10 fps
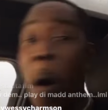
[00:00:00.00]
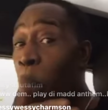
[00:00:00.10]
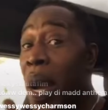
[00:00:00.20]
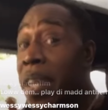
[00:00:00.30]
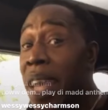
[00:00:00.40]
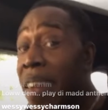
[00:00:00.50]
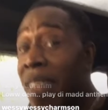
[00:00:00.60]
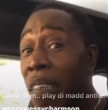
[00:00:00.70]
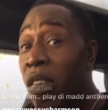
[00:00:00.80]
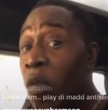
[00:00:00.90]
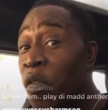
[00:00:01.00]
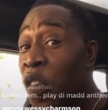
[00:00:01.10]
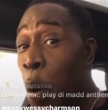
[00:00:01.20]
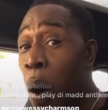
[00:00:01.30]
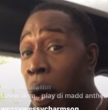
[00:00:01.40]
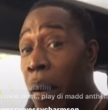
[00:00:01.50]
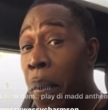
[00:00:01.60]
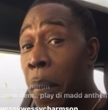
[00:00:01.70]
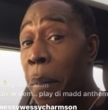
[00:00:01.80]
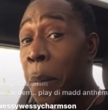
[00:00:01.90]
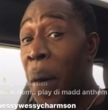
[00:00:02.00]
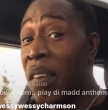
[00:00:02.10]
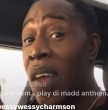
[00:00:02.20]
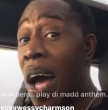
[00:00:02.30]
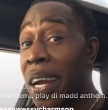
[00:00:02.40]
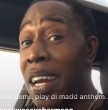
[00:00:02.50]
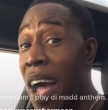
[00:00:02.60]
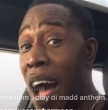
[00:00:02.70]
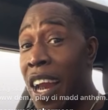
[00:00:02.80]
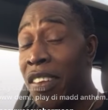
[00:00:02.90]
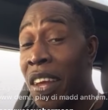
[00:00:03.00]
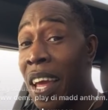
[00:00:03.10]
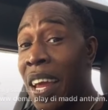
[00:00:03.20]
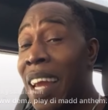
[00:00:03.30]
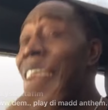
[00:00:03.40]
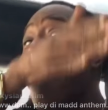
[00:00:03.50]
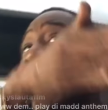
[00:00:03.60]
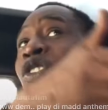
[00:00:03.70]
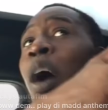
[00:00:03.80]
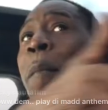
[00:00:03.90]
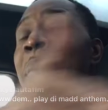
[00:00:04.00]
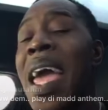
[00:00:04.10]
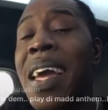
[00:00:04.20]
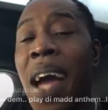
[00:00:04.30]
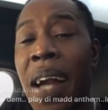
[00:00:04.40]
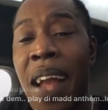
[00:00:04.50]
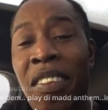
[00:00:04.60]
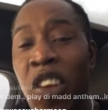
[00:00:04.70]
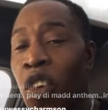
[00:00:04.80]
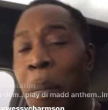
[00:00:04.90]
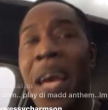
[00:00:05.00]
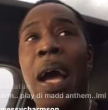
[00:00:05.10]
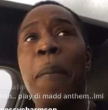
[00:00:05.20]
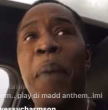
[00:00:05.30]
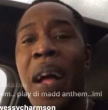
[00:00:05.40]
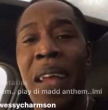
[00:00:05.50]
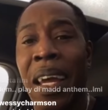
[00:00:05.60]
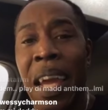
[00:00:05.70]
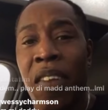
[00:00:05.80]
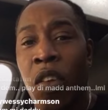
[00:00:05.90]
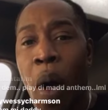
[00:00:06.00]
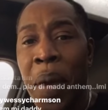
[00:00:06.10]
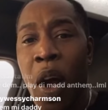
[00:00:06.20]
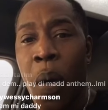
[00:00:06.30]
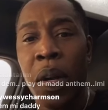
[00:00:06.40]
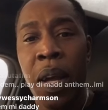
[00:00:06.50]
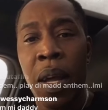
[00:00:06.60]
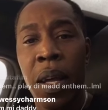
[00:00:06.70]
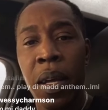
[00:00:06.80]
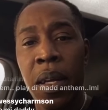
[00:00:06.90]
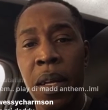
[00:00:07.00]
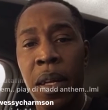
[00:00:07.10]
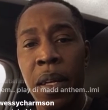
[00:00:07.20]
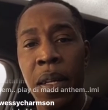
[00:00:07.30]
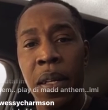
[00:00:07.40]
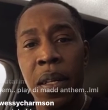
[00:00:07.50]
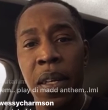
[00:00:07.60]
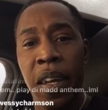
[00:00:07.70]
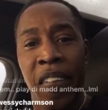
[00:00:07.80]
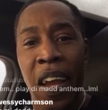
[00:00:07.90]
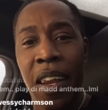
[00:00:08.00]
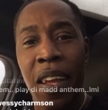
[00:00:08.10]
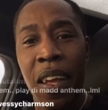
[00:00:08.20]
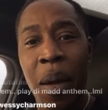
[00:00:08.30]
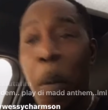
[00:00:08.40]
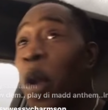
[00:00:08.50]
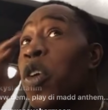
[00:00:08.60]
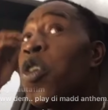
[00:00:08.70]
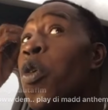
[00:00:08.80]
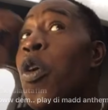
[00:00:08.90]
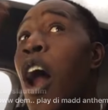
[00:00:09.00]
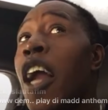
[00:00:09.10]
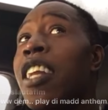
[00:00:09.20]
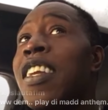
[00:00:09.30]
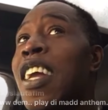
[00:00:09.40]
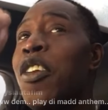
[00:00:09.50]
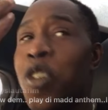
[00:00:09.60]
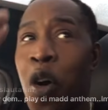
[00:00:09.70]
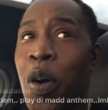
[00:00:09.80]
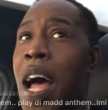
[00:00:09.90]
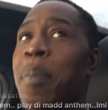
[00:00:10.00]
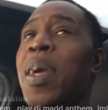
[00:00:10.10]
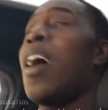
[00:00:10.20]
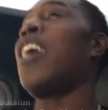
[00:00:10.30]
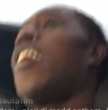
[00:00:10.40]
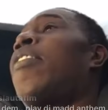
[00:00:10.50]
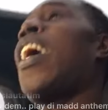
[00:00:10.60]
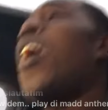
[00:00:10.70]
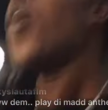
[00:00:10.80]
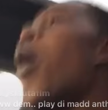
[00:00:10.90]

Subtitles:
But when gigs that flow, upon talking the artist, that's Jamaican. That's a Jamaican part of gigs coming out. You see it? But you lot didn't know that because you say,